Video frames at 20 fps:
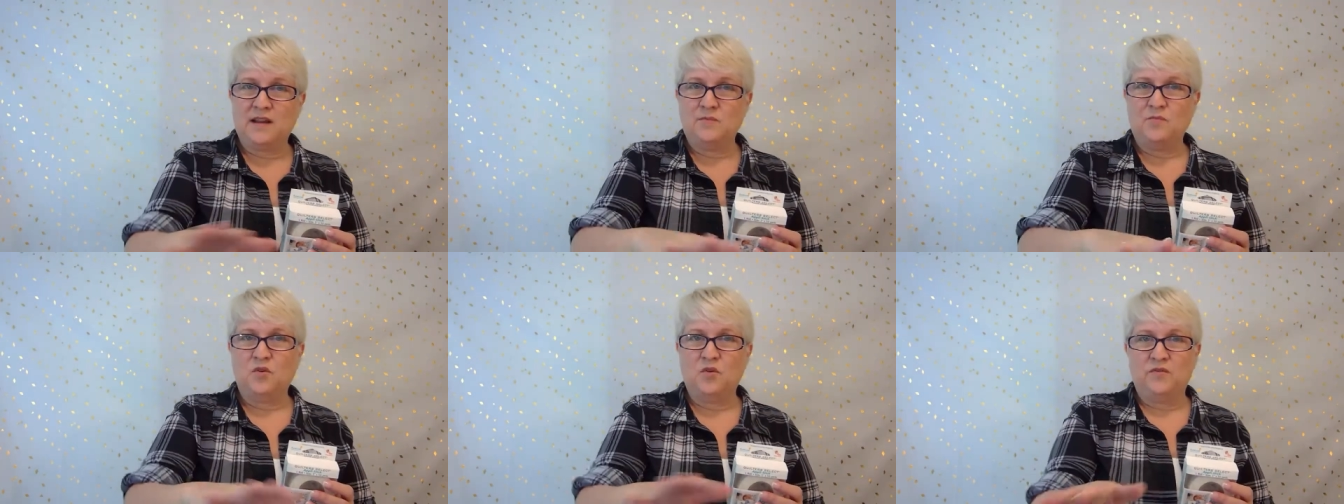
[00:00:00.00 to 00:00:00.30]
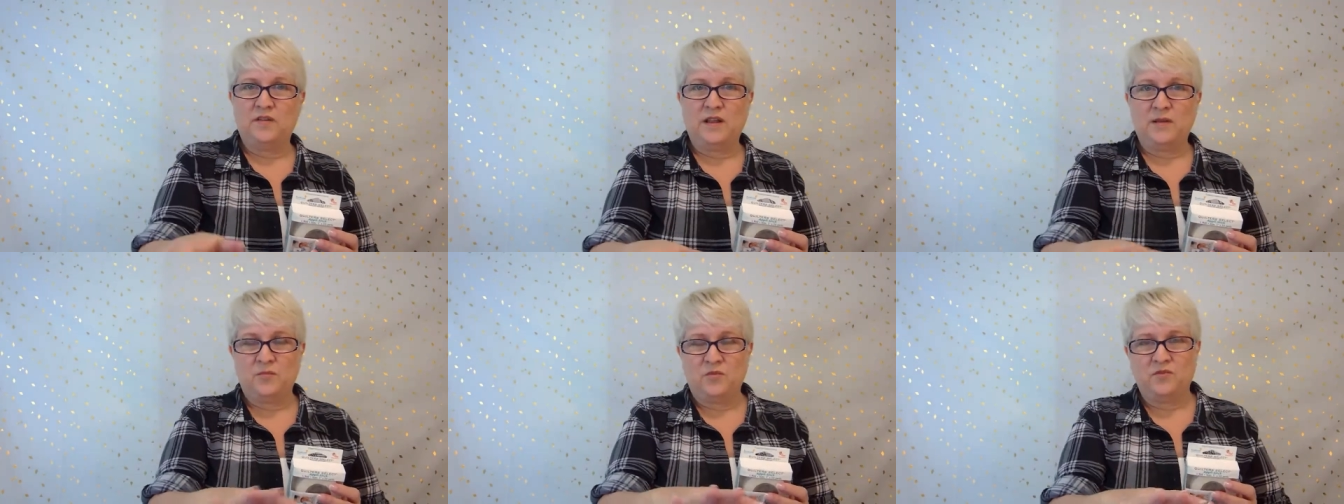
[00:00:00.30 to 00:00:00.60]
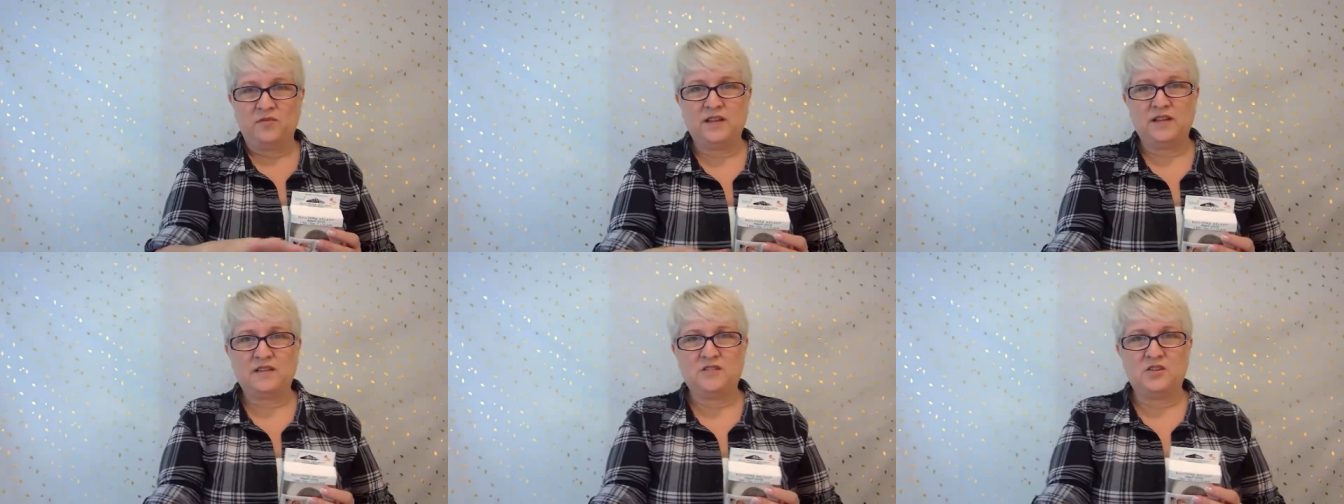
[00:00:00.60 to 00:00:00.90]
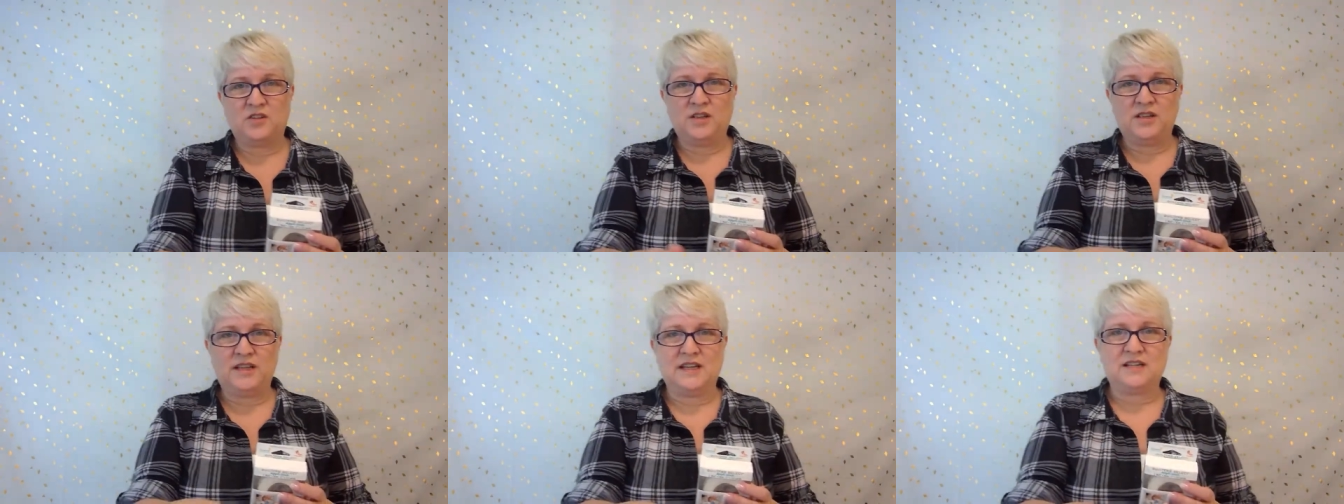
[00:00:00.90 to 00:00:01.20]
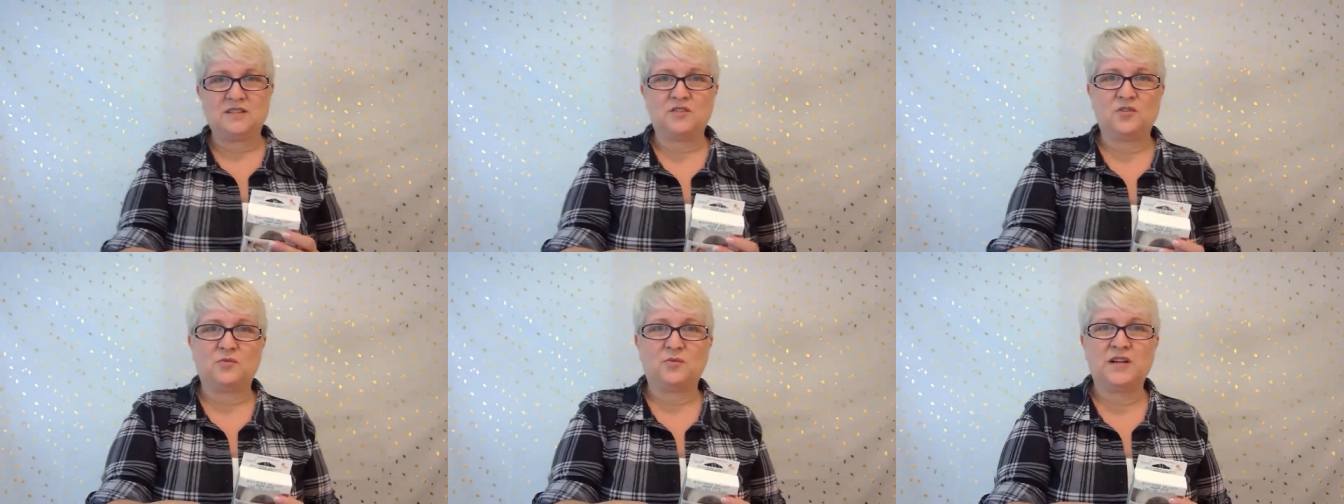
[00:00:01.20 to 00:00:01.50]
and move it and move it until you get
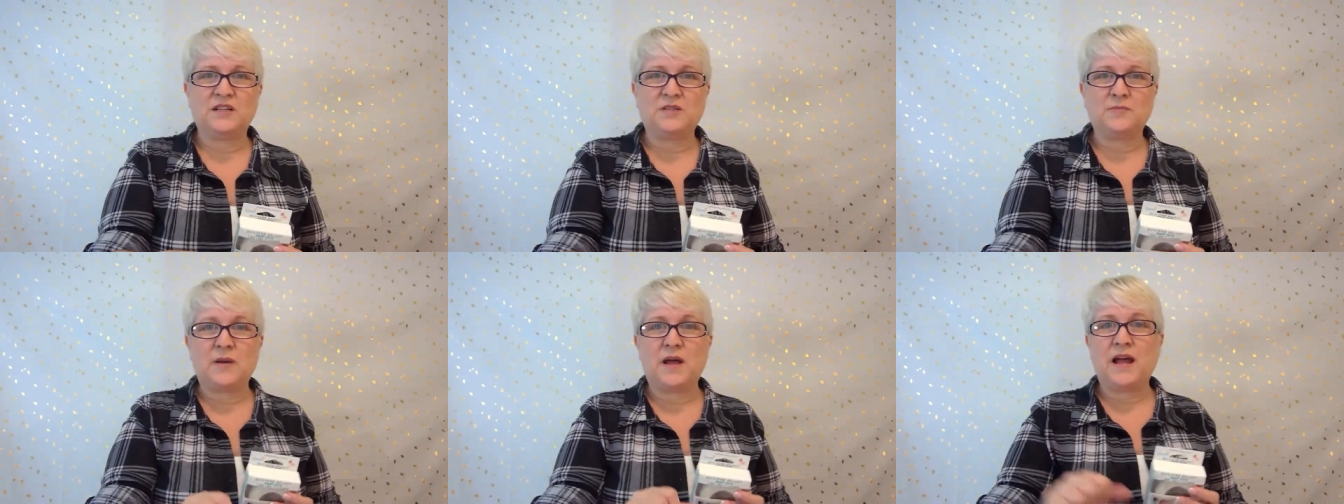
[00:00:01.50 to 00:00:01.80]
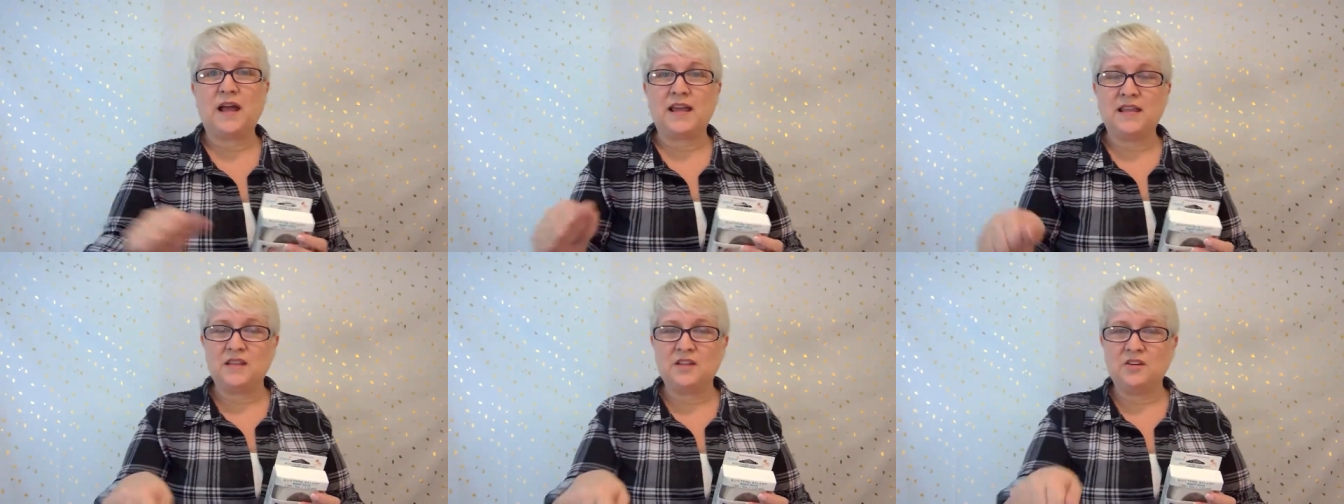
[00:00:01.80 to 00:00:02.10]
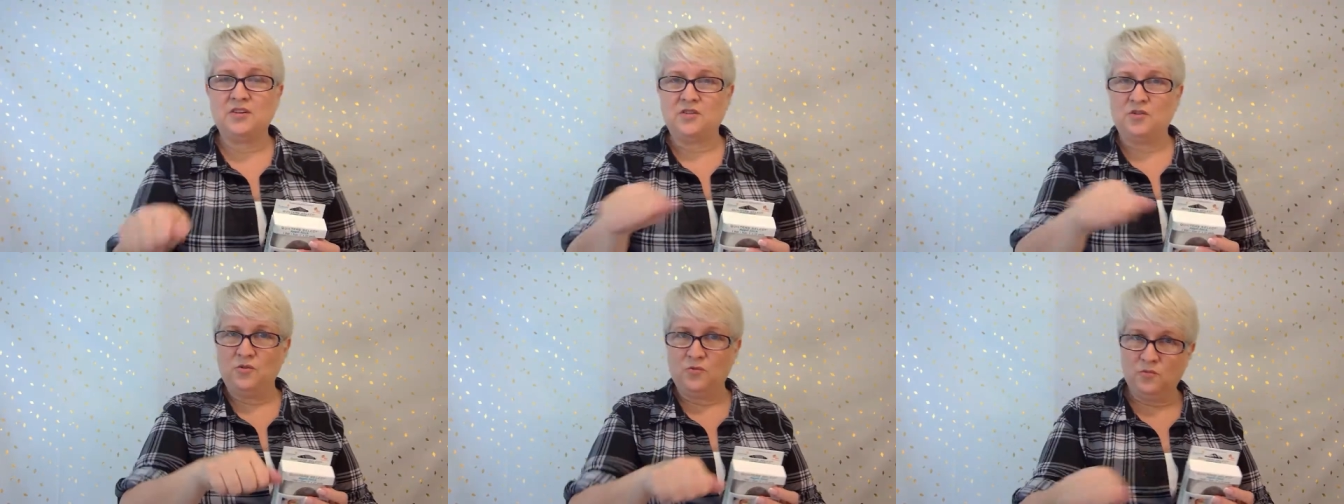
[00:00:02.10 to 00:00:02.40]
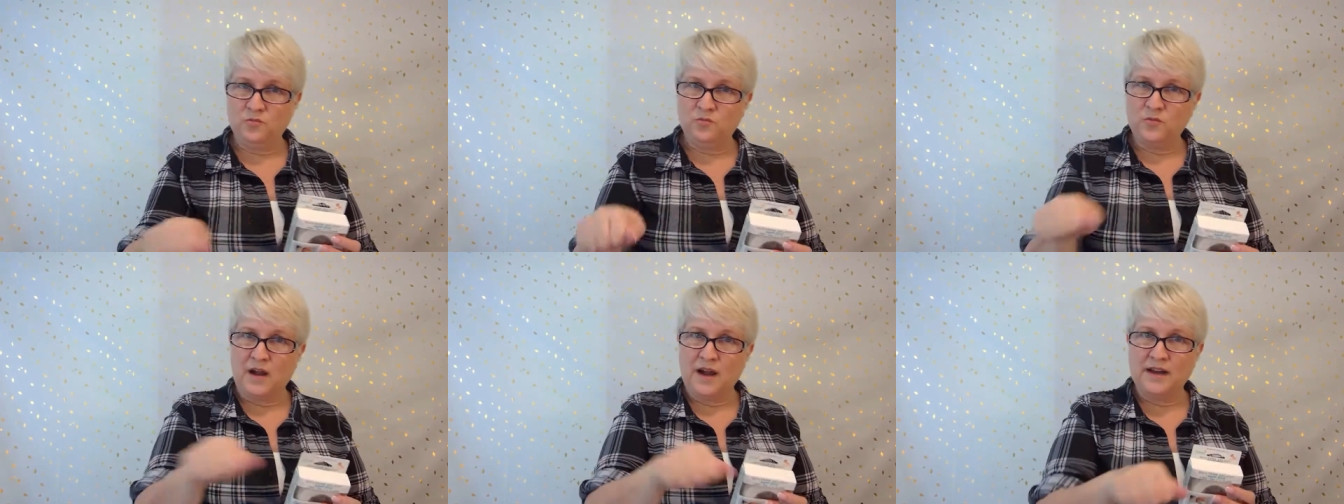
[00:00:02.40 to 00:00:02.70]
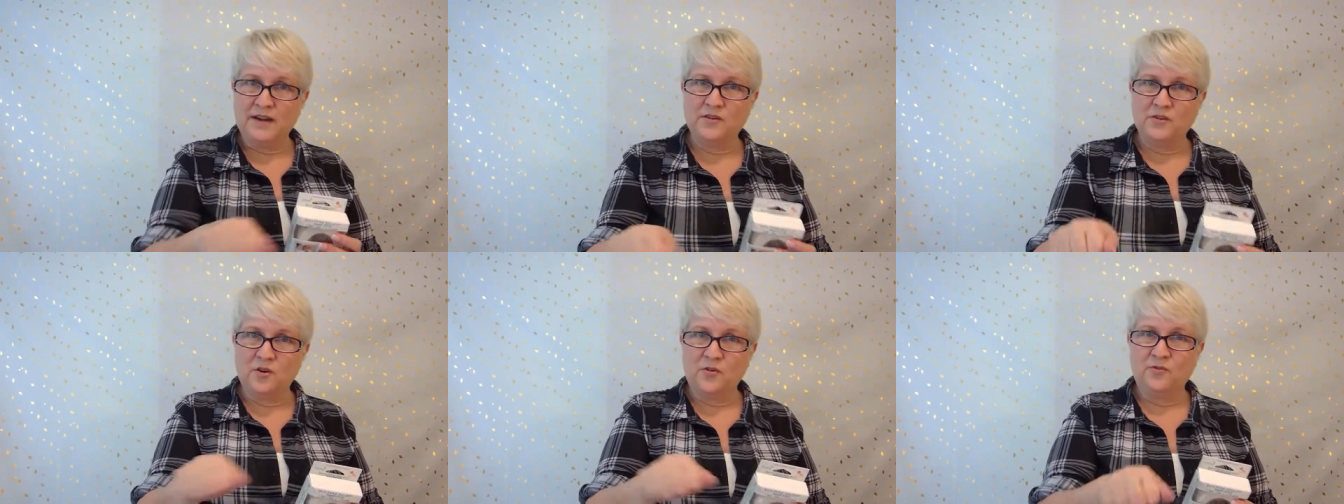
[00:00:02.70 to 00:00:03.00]
it to the right spot and then you
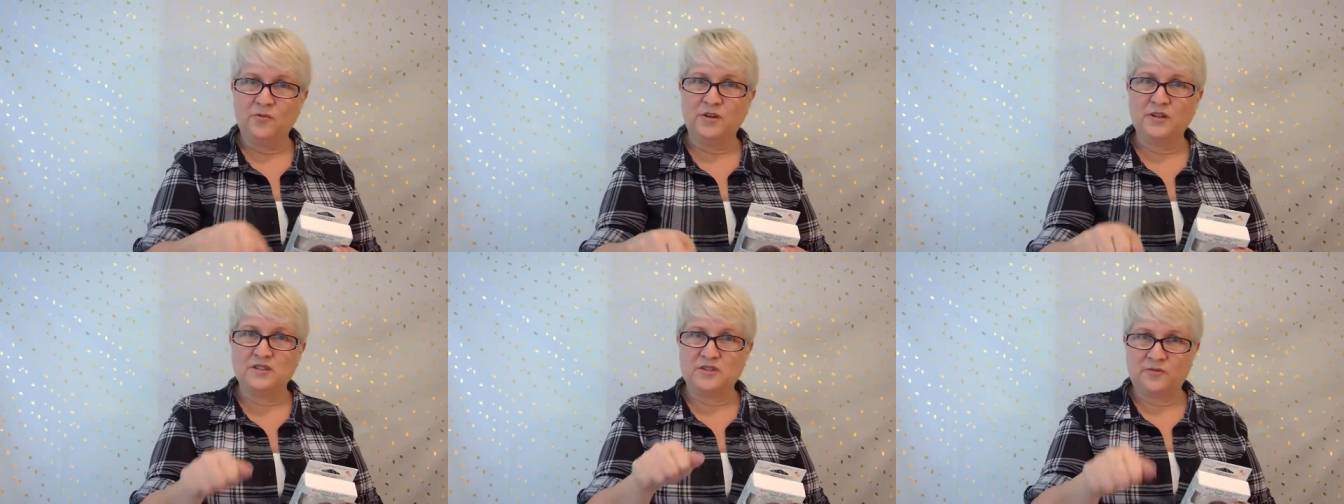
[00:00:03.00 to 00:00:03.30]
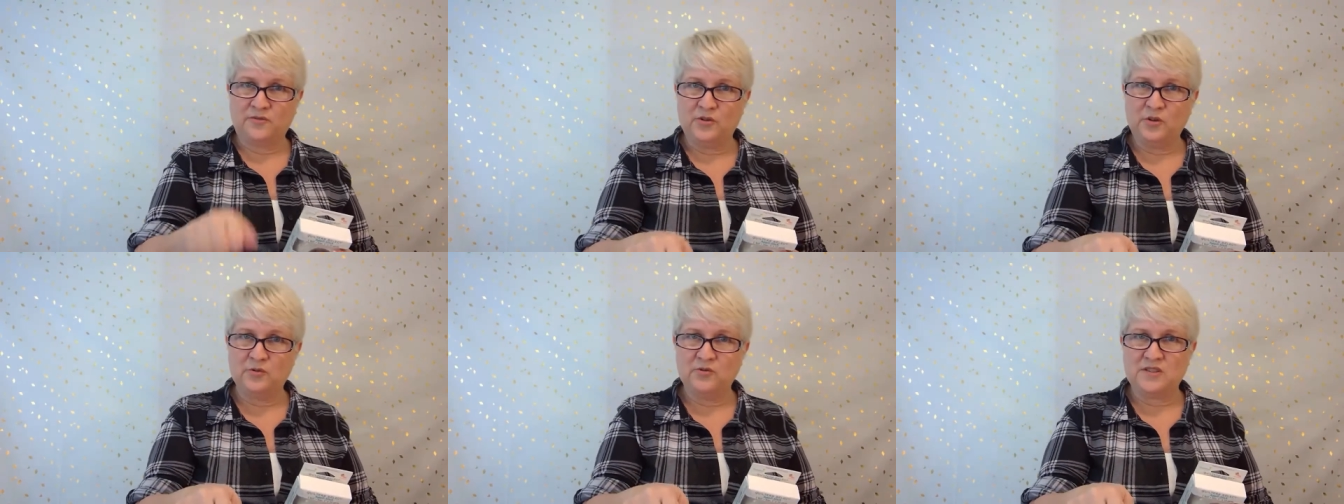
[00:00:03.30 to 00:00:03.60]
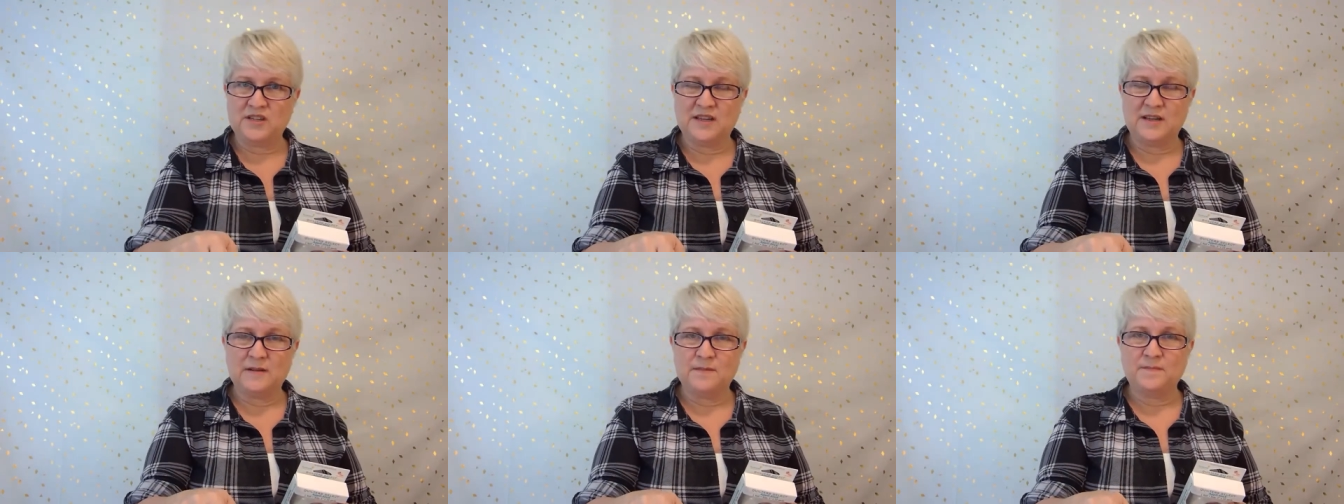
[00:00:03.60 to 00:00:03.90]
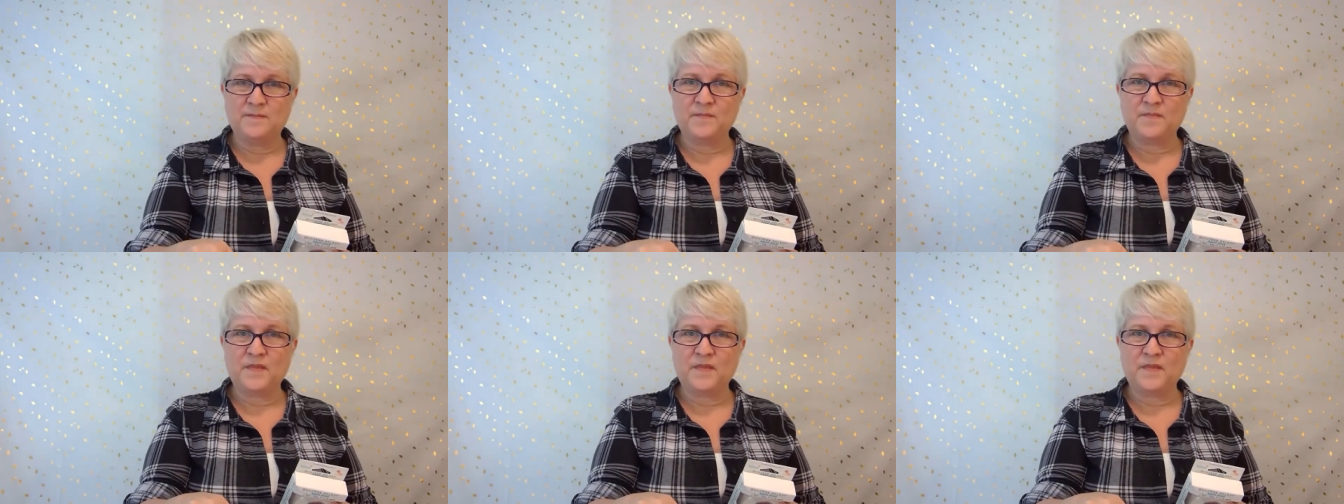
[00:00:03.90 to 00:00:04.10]
iron over it to fuse it